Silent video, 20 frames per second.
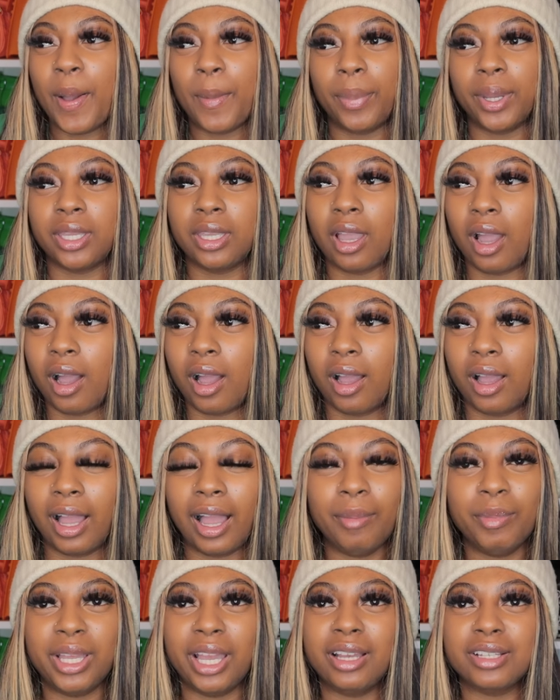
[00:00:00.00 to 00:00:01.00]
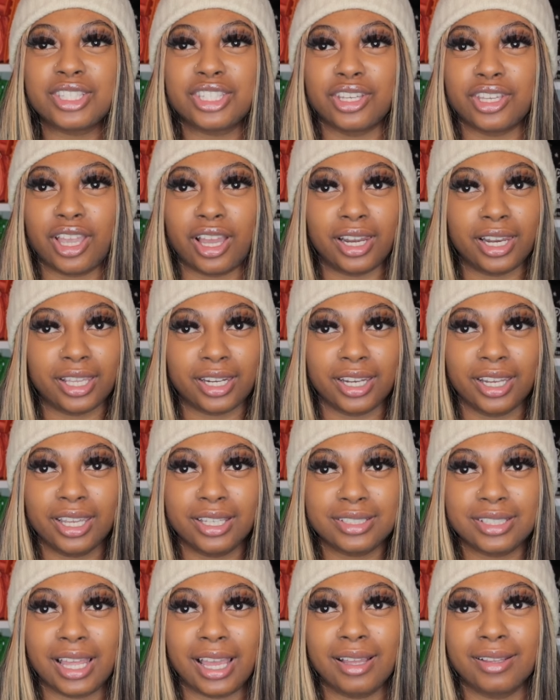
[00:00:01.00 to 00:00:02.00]
but y'all i will tell y'all later
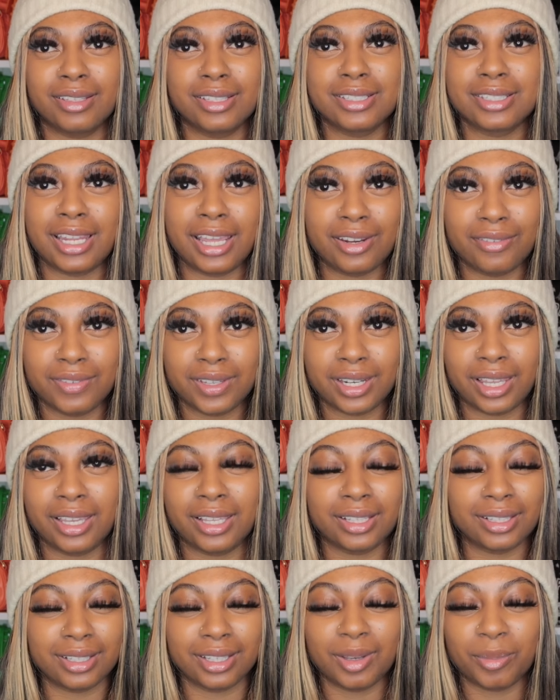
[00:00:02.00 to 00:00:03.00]
it's not it's not even like